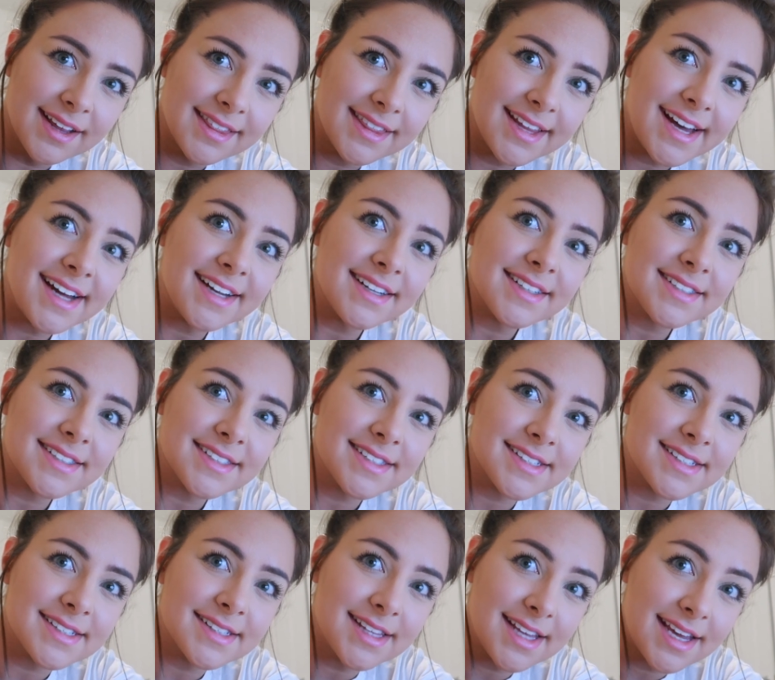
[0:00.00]

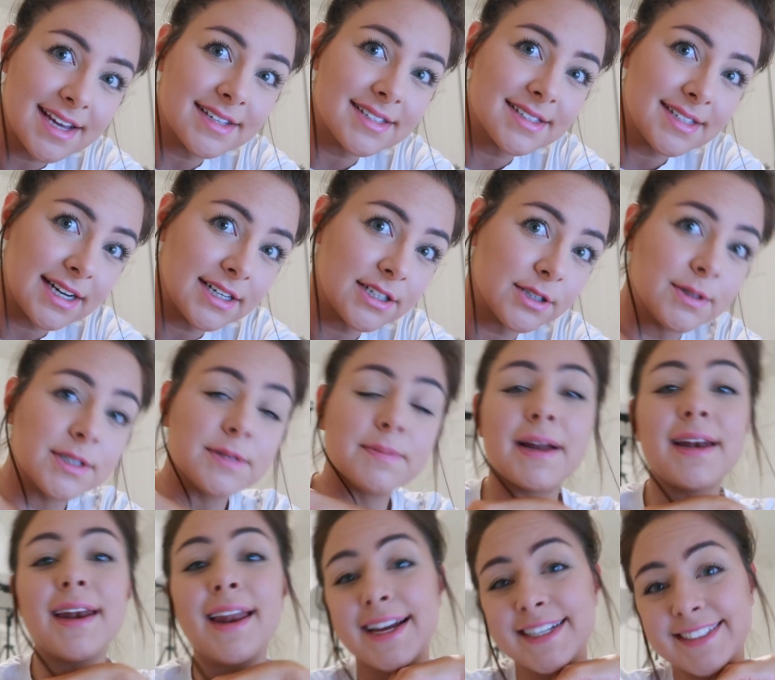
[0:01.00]
That's the extent to which
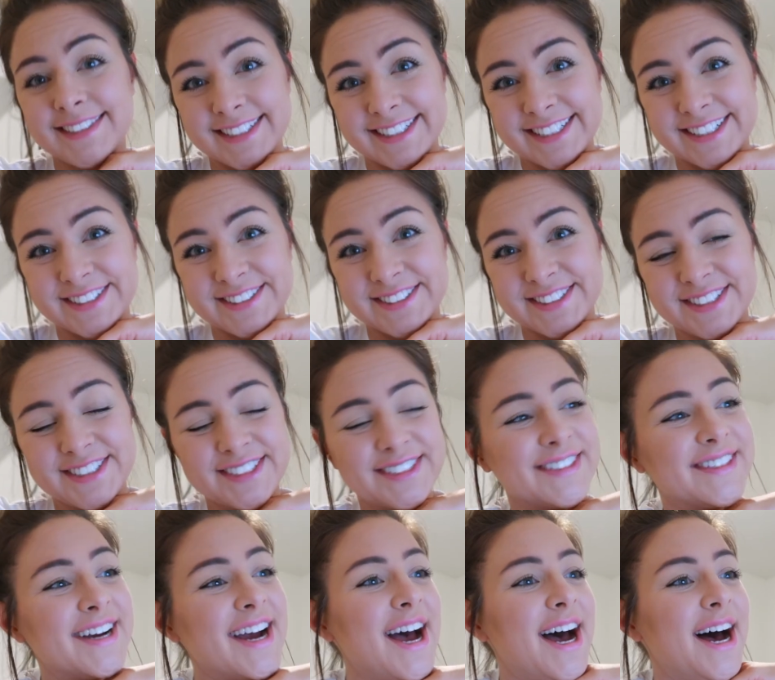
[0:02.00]
my lighting goes
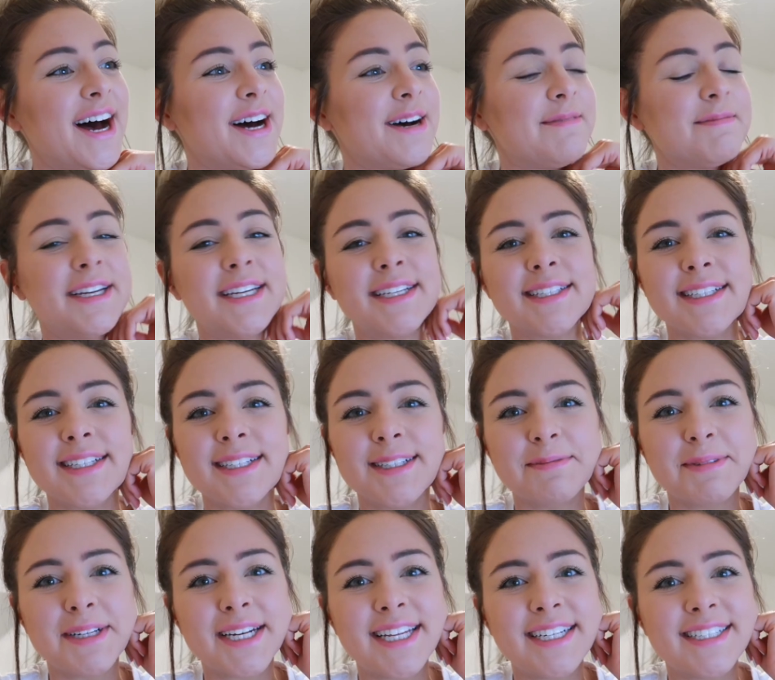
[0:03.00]
to. It is a
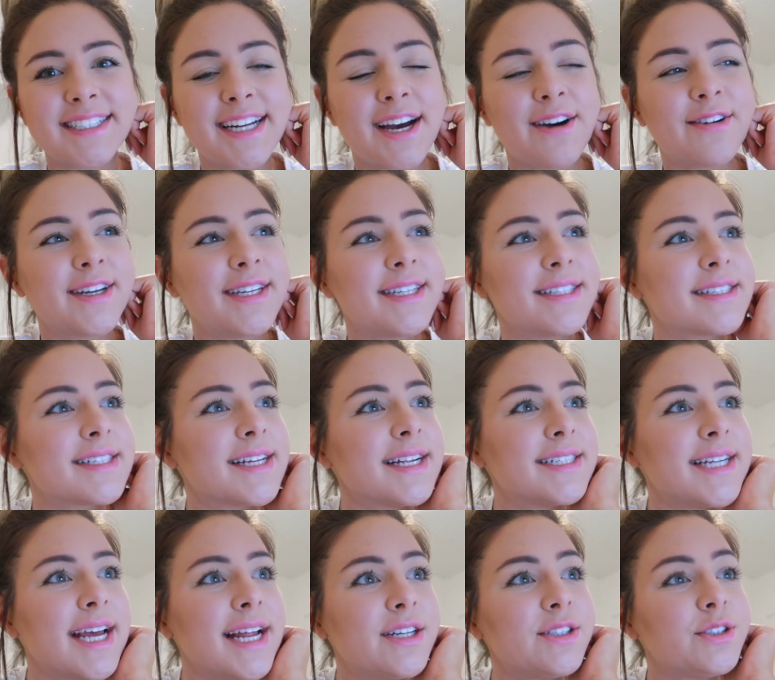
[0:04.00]
little bit later now. It's
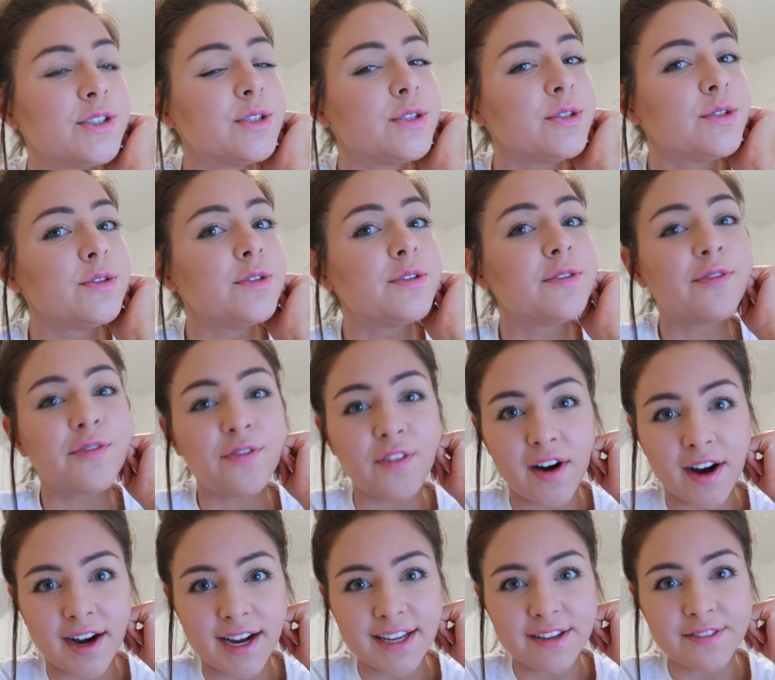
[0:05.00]
10 to
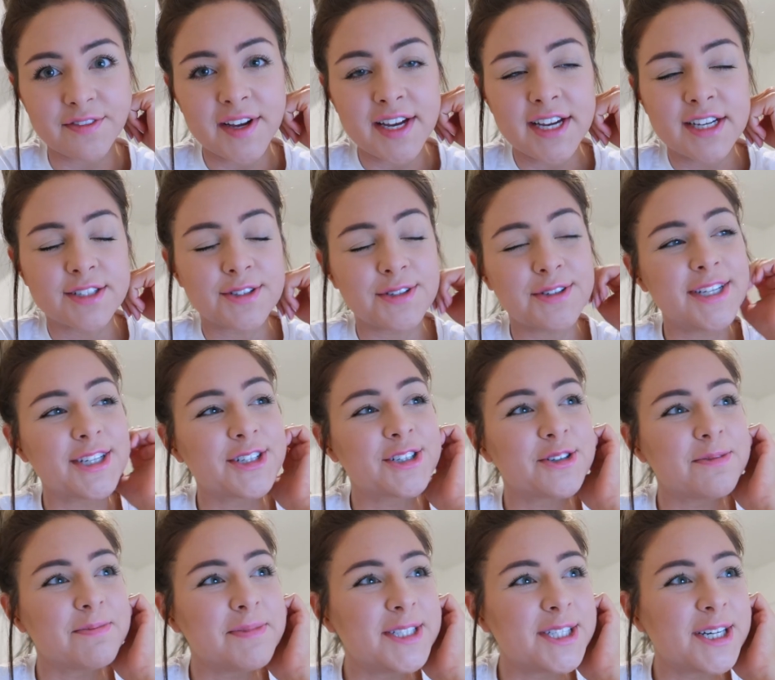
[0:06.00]
5. So Nick
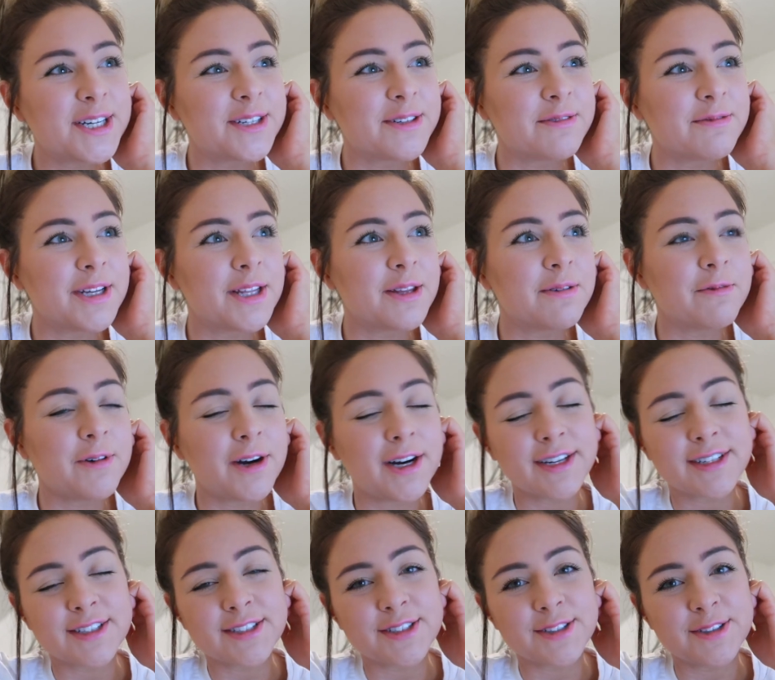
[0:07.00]
should be done with
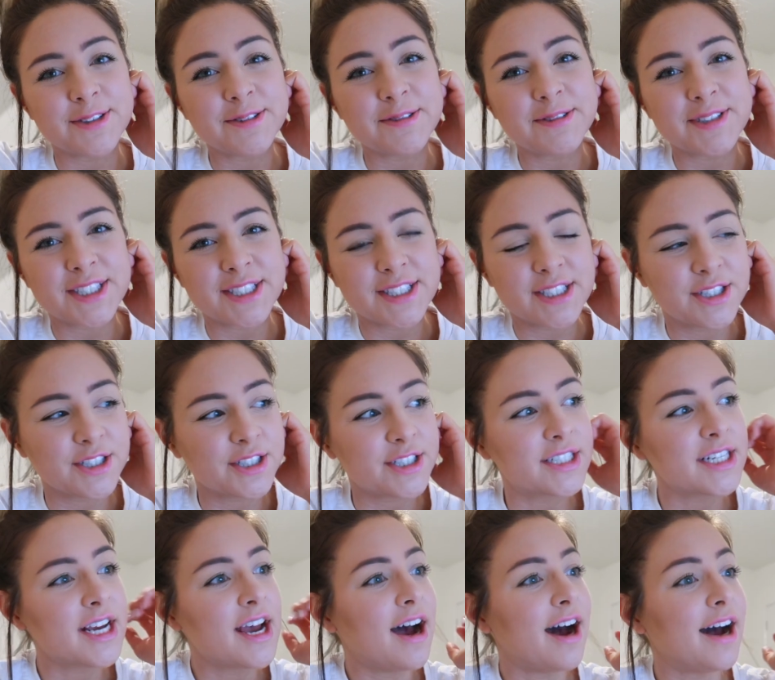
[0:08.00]
work soon, which is
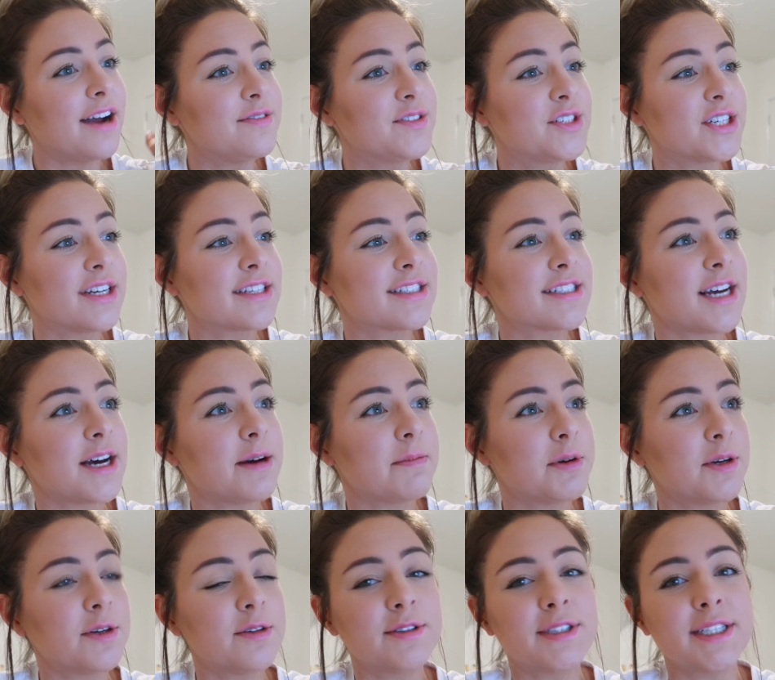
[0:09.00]
good. I've just
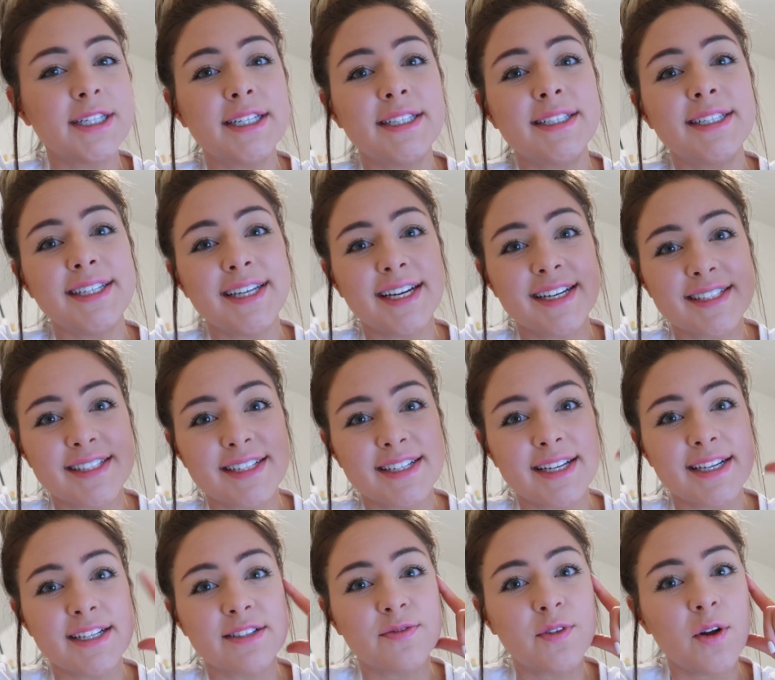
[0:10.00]
uploaded
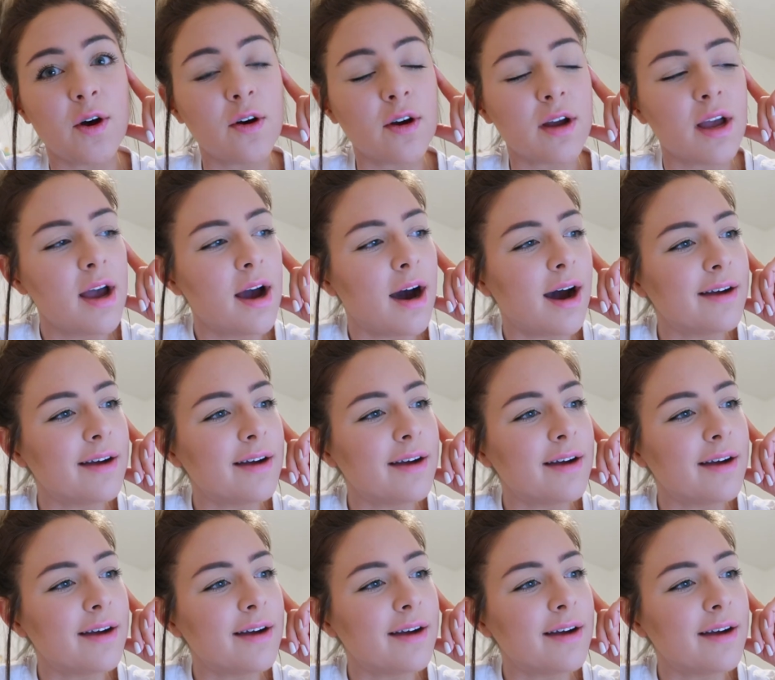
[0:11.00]
yesterday's vlog.